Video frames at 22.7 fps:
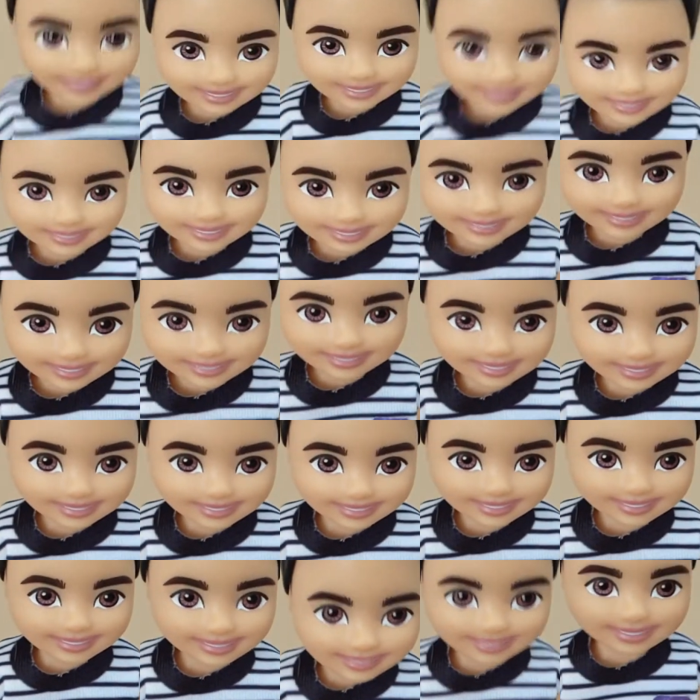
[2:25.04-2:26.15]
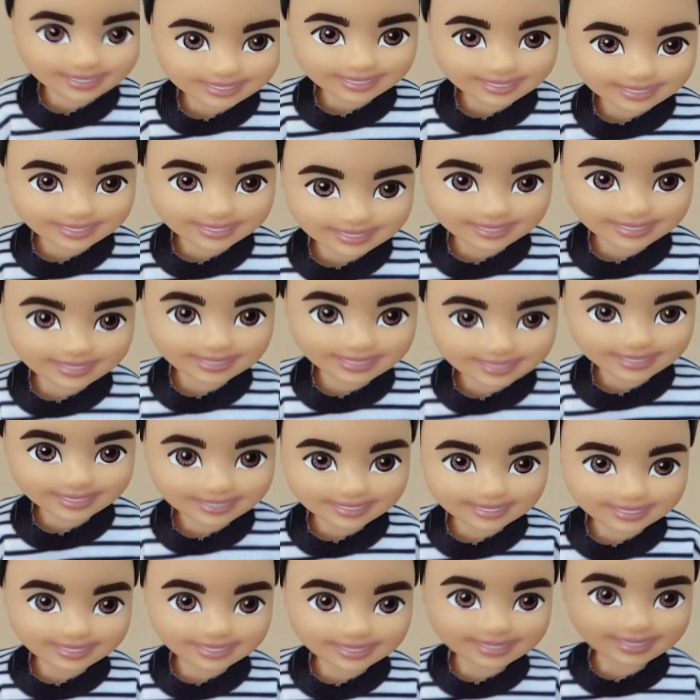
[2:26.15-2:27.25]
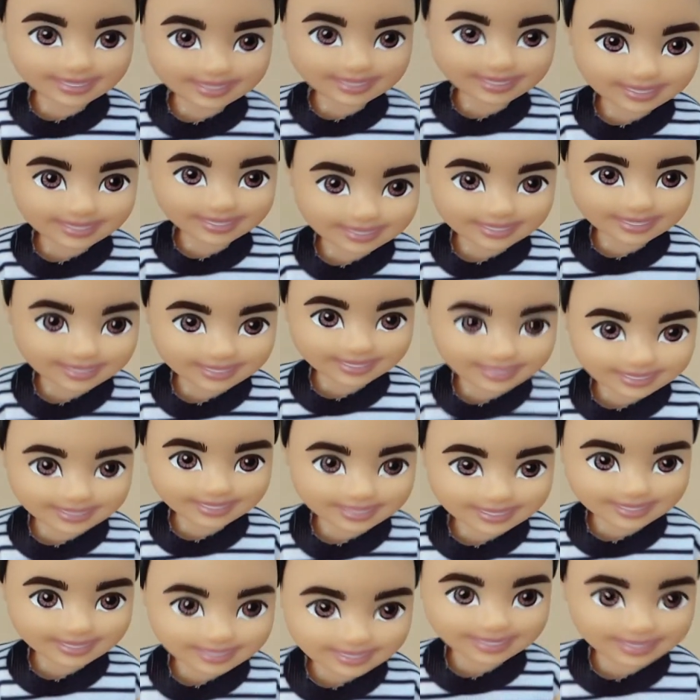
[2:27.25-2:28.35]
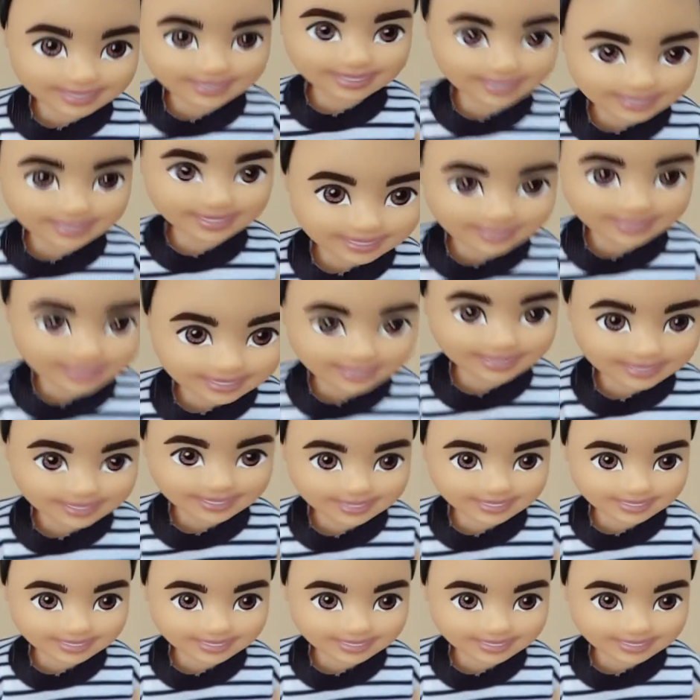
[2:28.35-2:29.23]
That way we can all play together and do math at the same time.